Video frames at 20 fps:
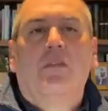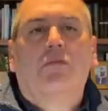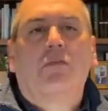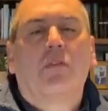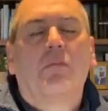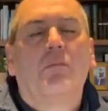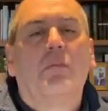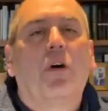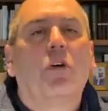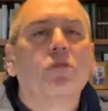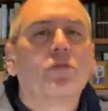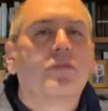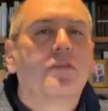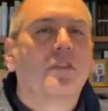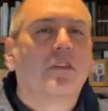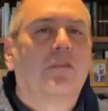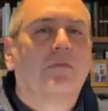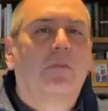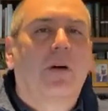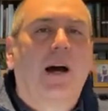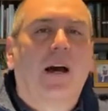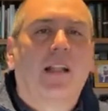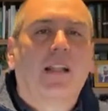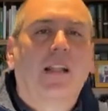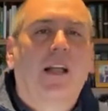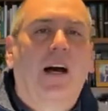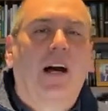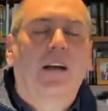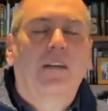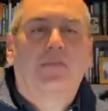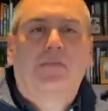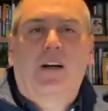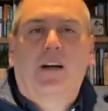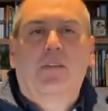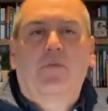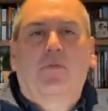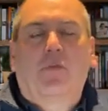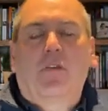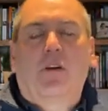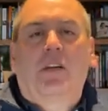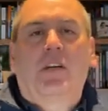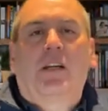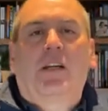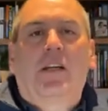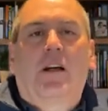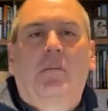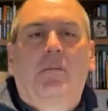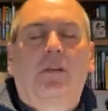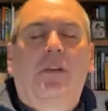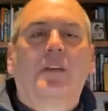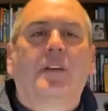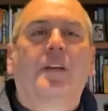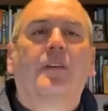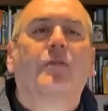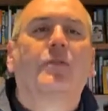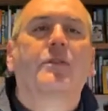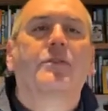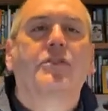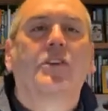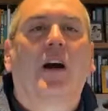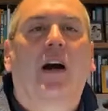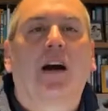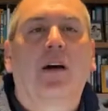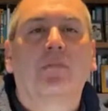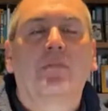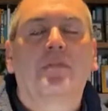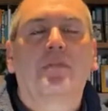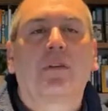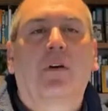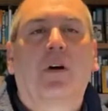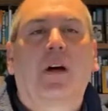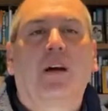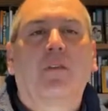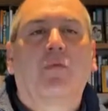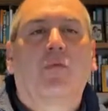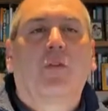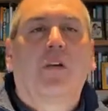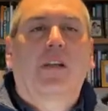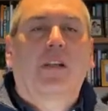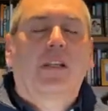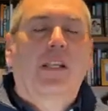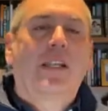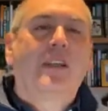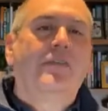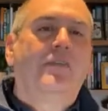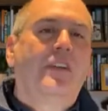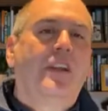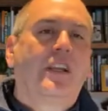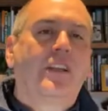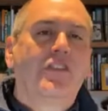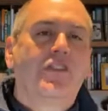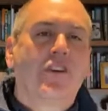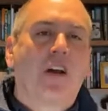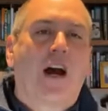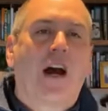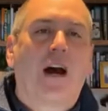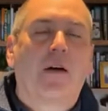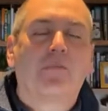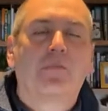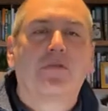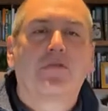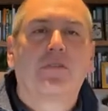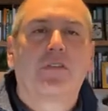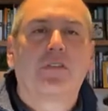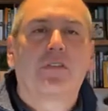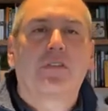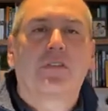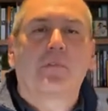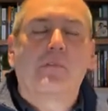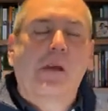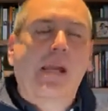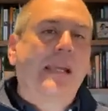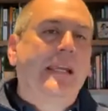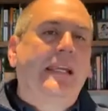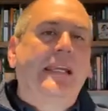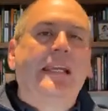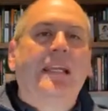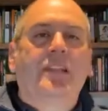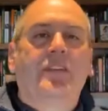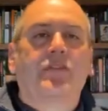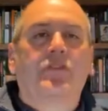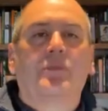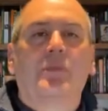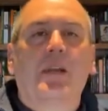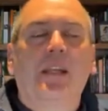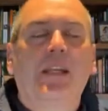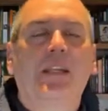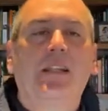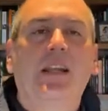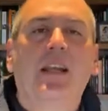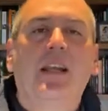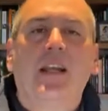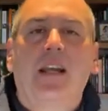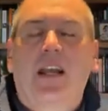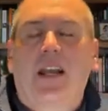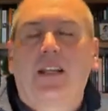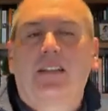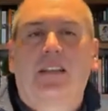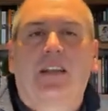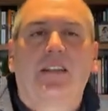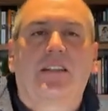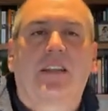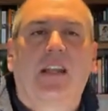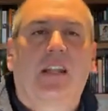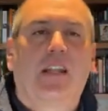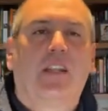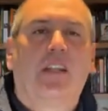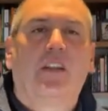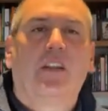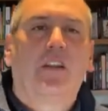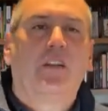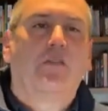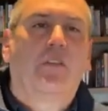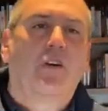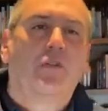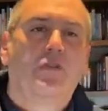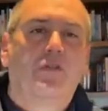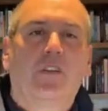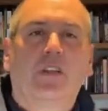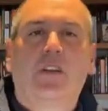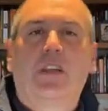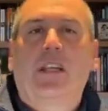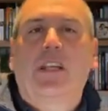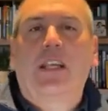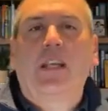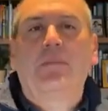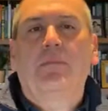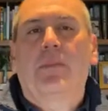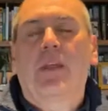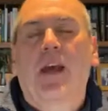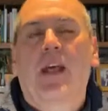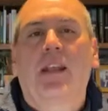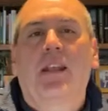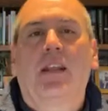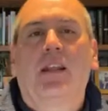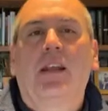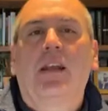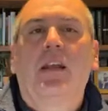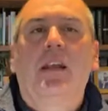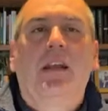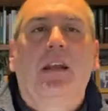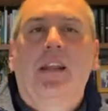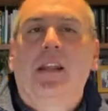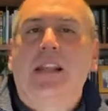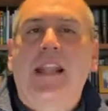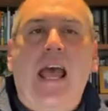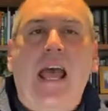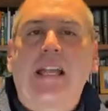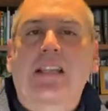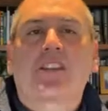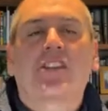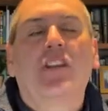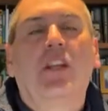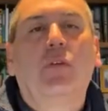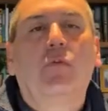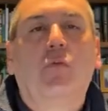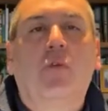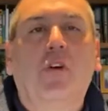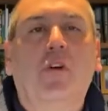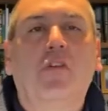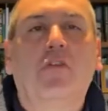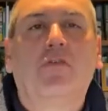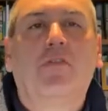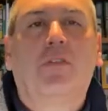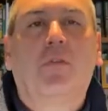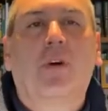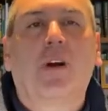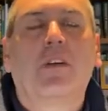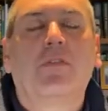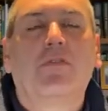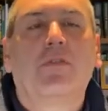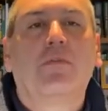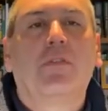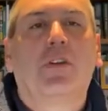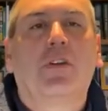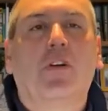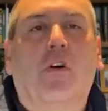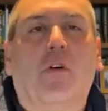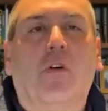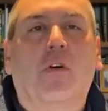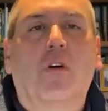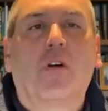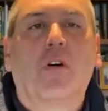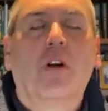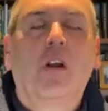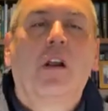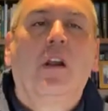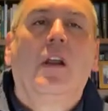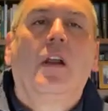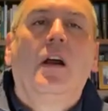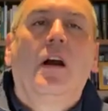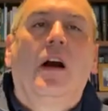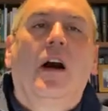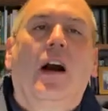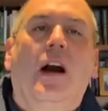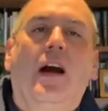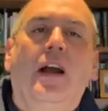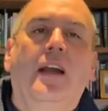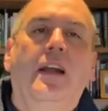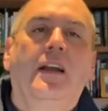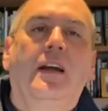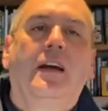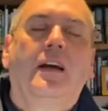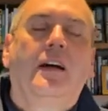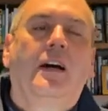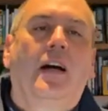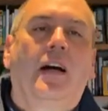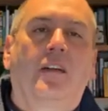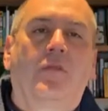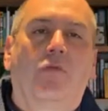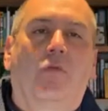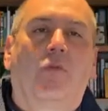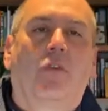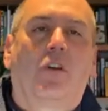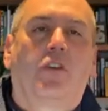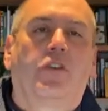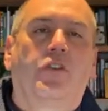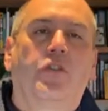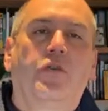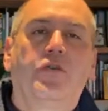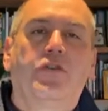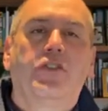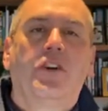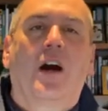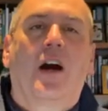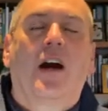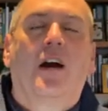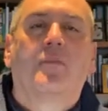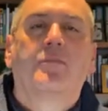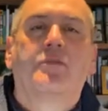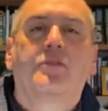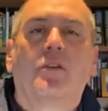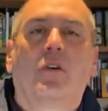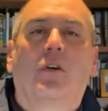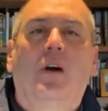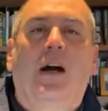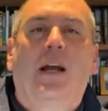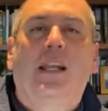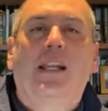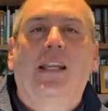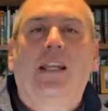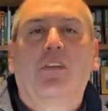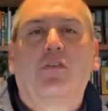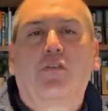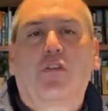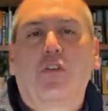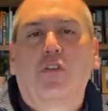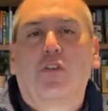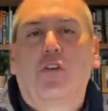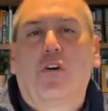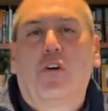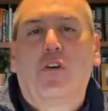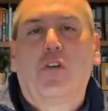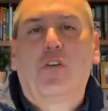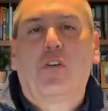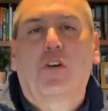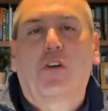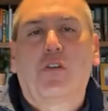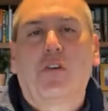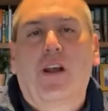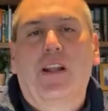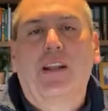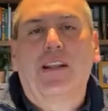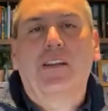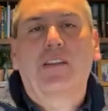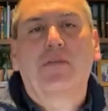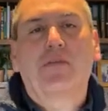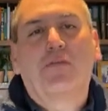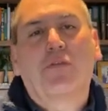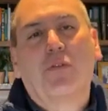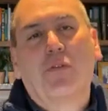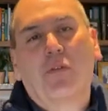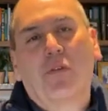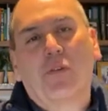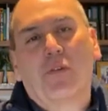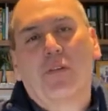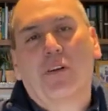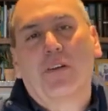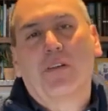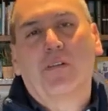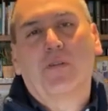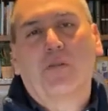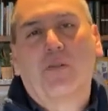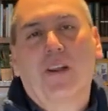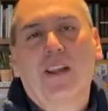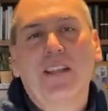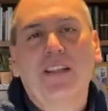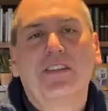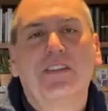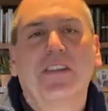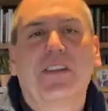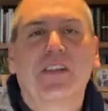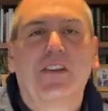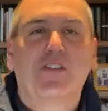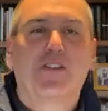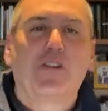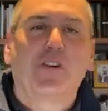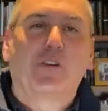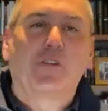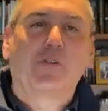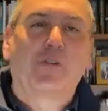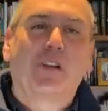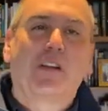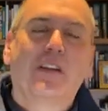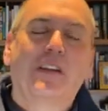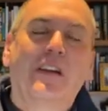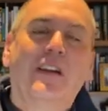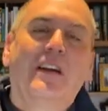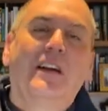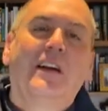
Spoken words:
most of my life, I've worked a couple of different jobs. So I've worked evening jobs just to make ends meet, as I said in the devotion, to keep that nasty wolf away from the door. I've worked two jobs, so I give her all the credit for raising children.